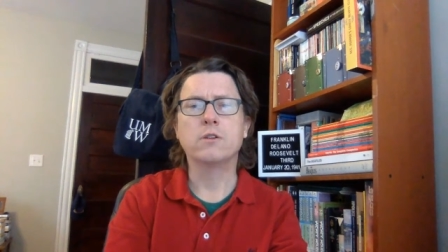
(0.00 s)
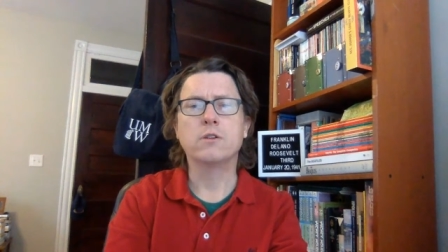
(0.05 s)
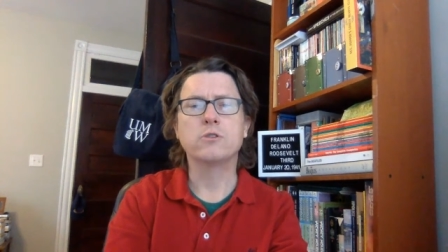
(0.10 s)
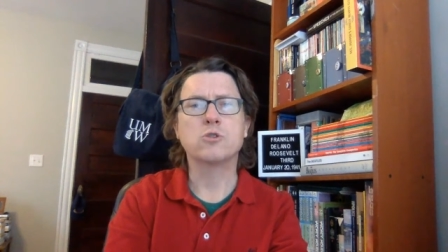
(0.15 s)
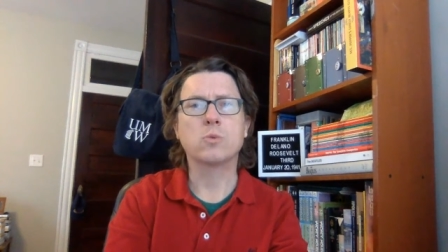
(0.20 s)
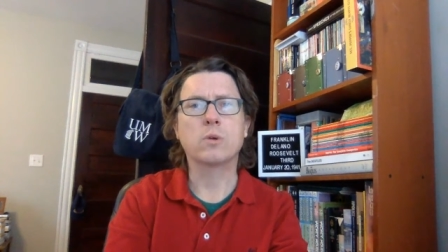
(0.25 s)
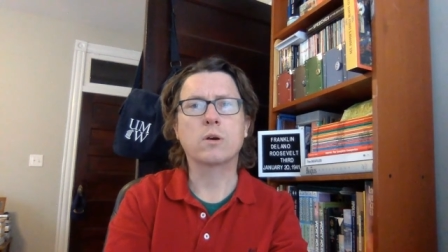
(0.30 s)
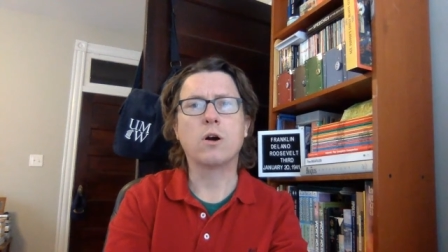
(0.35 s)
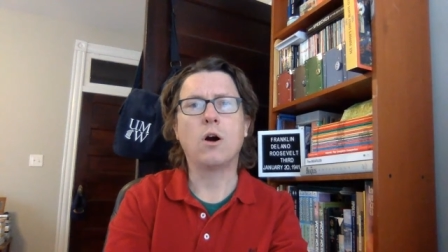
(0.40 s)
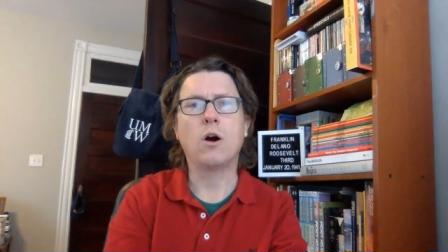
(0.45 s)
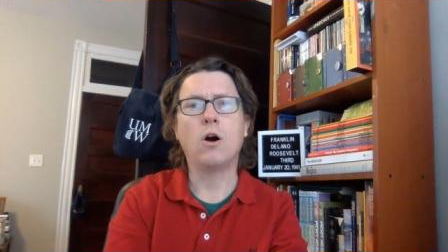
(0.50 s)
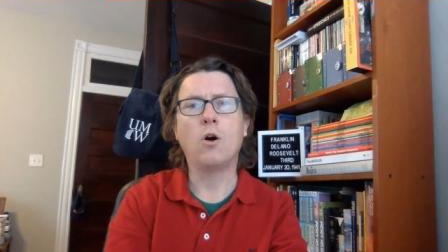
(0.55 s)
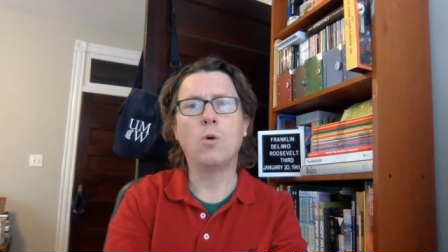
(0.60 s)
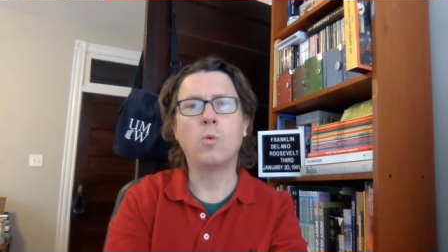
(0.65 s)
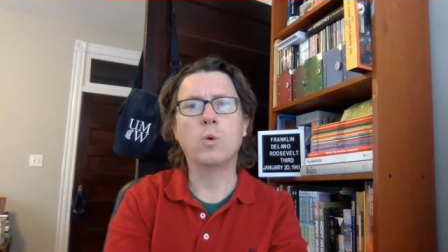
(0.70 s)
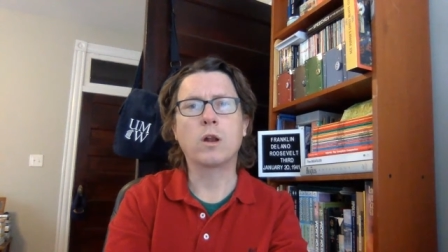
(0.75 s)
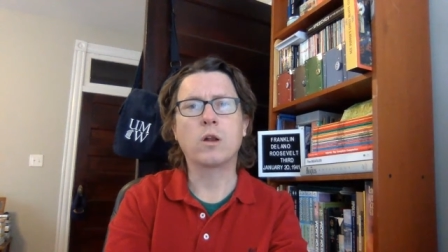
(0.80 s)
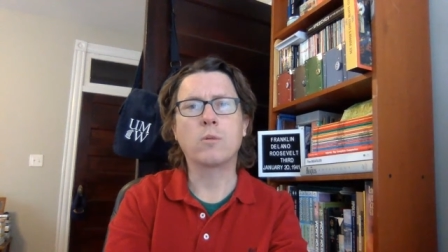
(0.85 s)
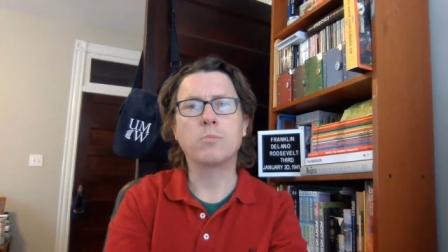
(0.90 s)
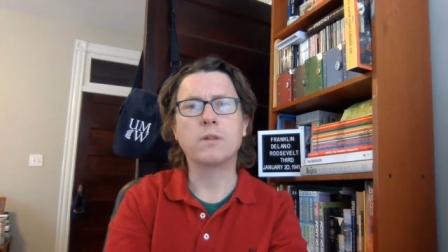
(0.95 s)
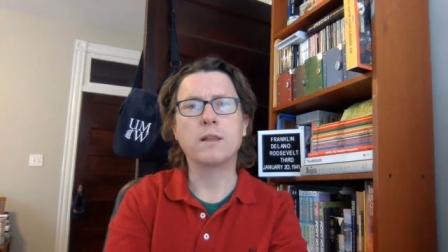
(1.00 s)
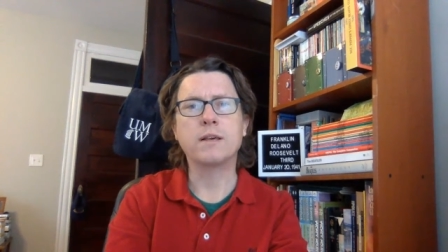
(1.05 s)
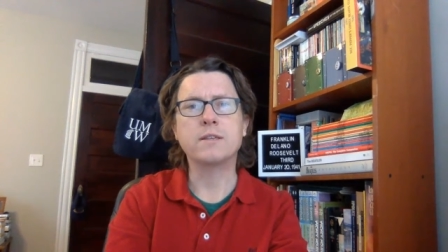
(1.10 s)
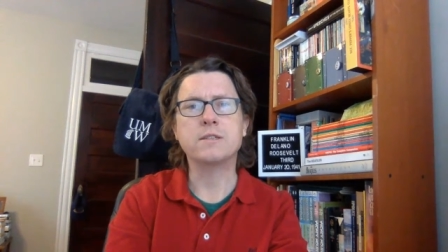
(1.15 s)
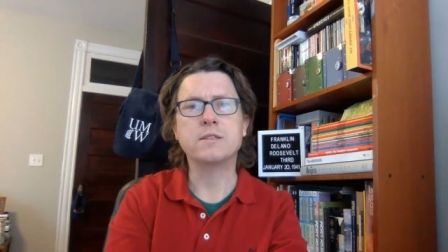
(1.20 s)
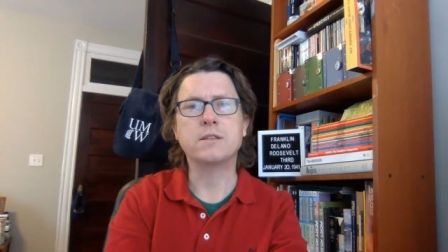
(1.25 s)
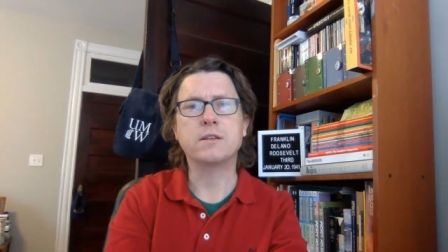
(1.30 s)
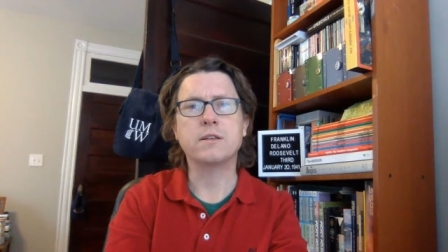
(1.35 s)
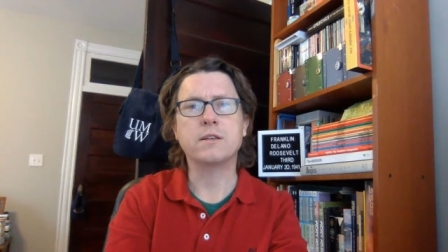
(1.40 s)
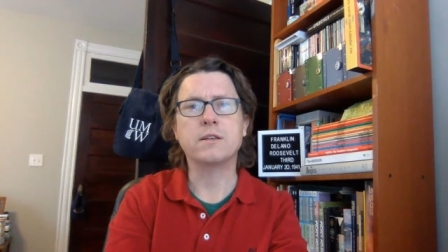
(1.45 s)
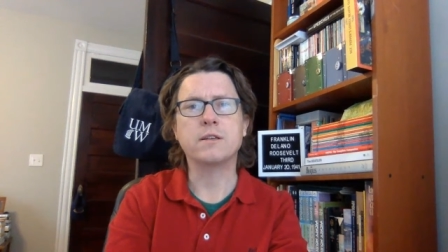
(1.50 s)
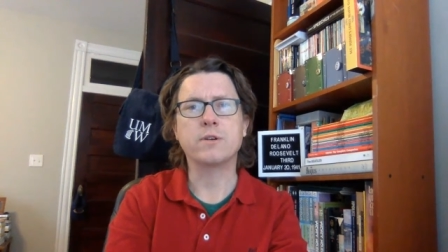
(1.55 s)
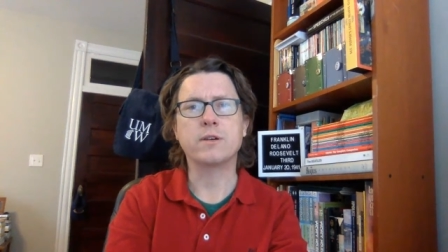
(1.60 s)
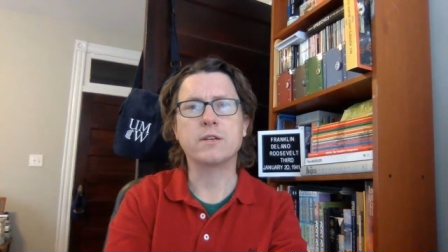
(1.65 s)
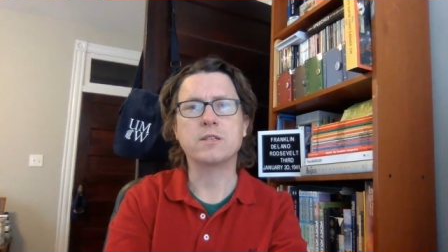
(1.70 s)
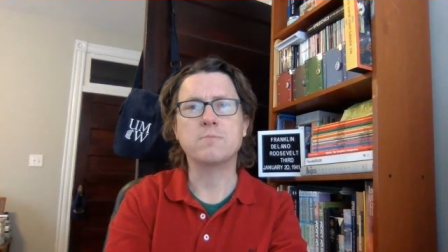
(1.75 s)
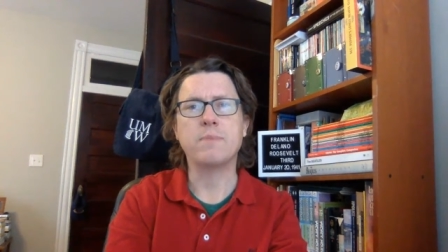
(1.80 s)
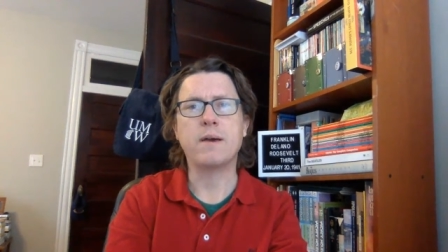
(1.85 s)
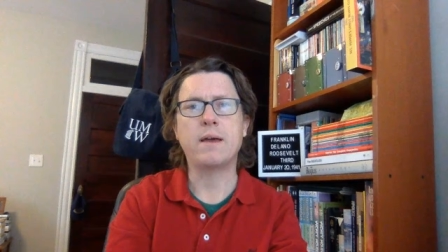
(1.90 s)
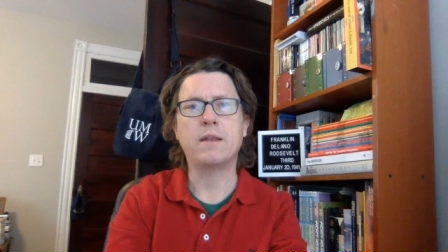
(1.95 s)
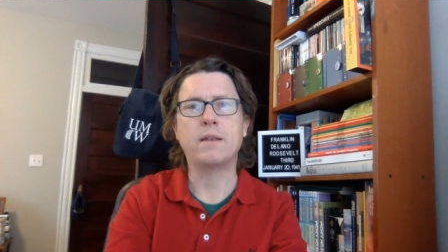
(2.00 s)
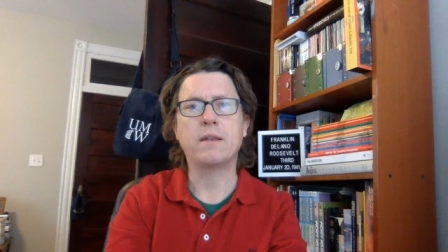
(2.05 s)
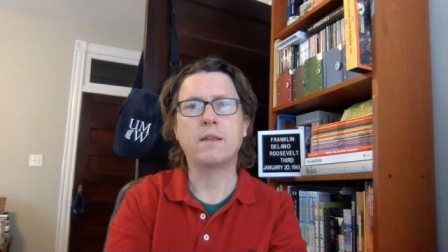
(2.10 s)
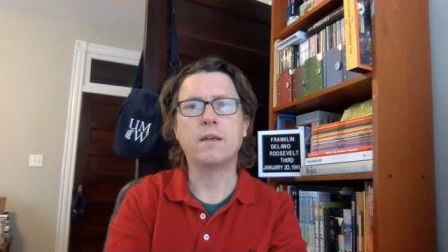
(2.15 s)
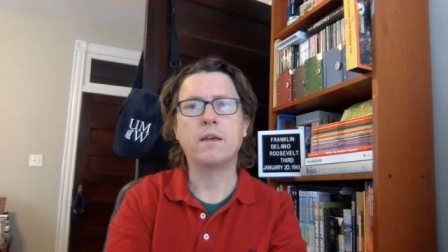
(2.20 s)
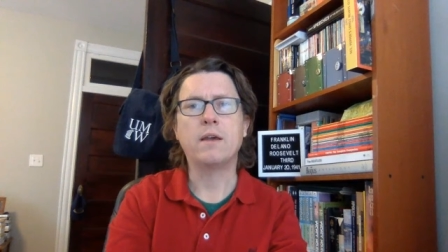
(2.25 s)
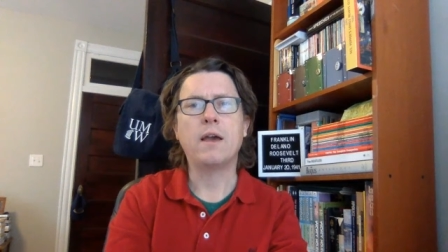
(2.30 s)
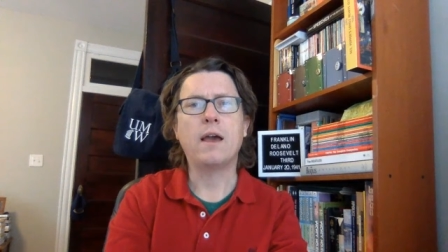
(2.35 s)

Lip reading: to recall what our place in history has been,